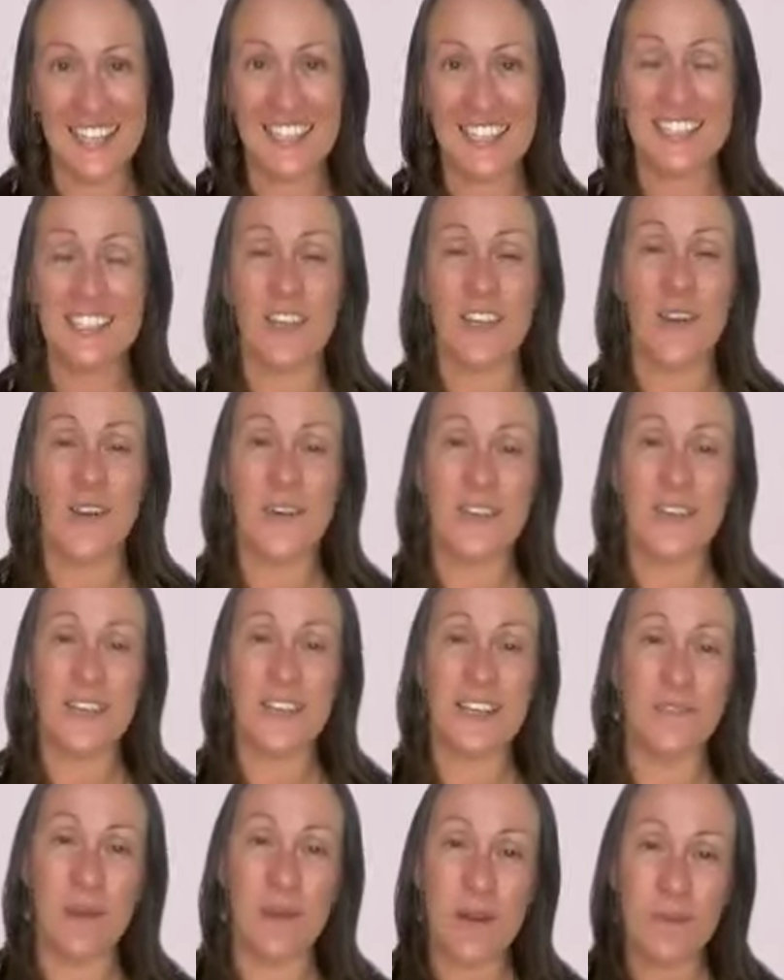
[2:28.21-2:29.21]
So
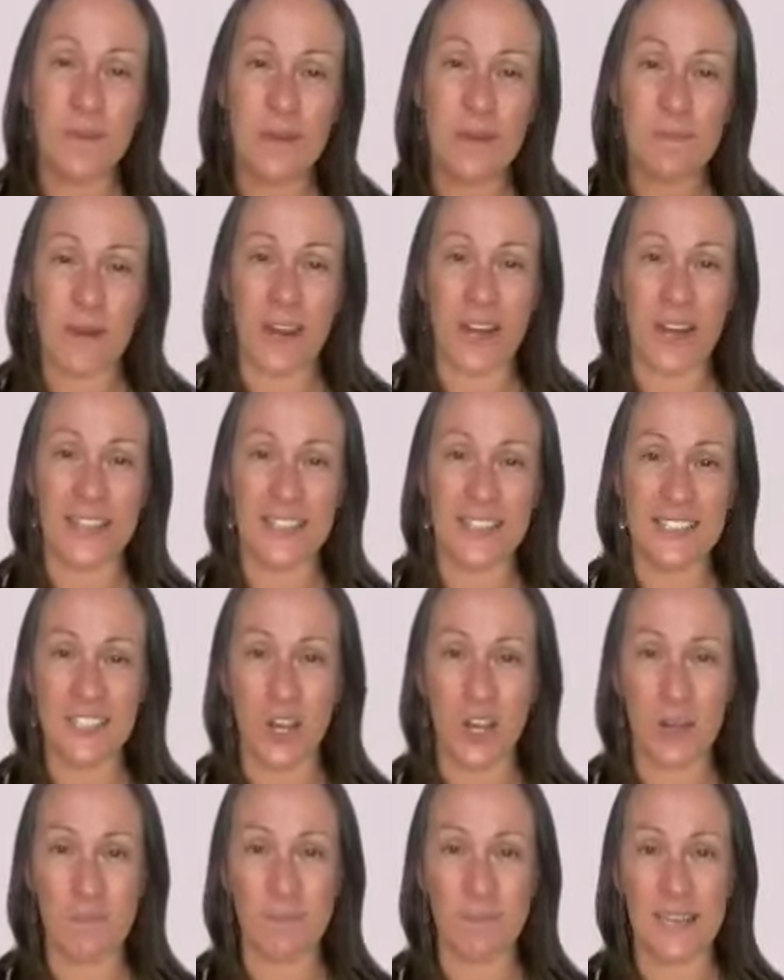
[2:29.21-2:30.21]
when we buy this
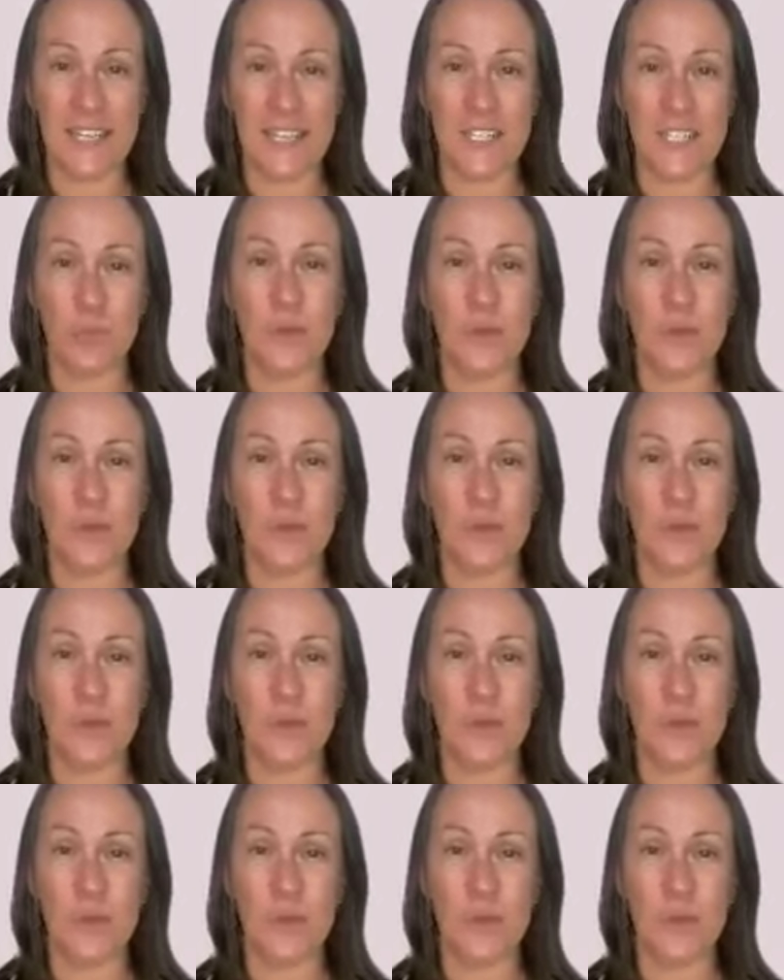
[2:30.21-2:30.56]
Hope Blend,